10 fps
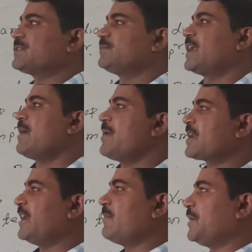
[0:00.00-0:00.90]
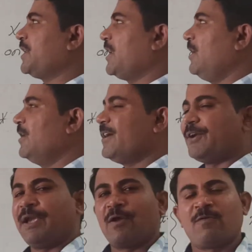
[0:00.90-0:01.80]
of the diamagnetic material?
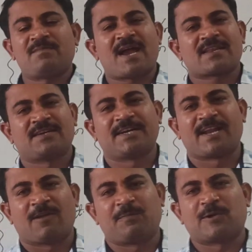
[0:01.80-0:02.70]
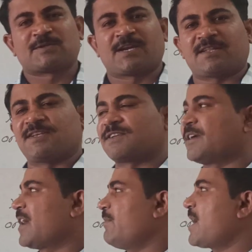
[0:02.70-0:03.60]
No magnetic dipoles are exist
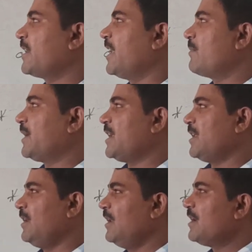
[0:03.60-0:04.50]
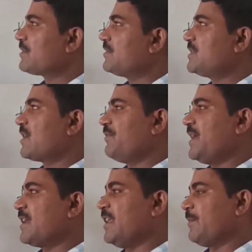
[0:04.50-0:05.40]
in diamagnetic material. These are
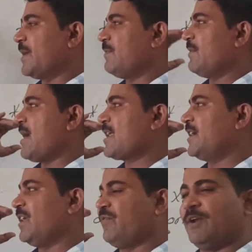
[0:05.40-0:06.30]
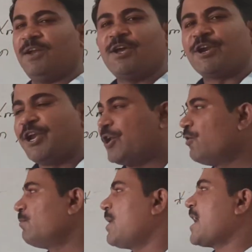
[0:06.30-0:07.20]
weakly repelled by magnetic field.
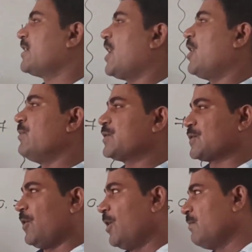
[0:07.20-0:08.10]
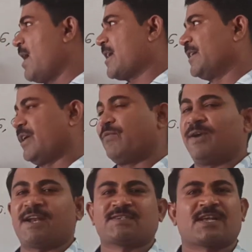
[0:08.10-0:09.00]
Almost all magnetic
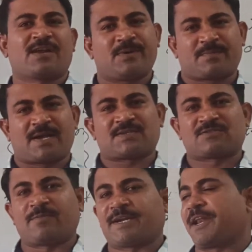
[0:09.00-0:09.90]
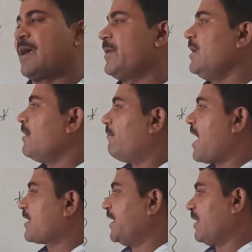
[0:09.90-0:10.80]
field lines are never passed through material. I mean,
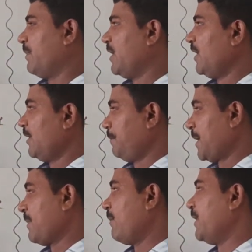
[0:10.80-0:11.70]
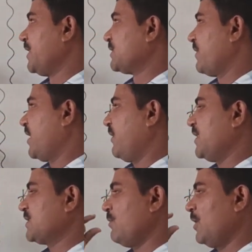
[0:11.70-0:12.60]
magnetic permeability is
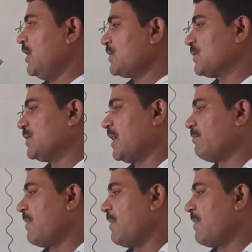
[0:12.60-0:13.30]
very smaller, so that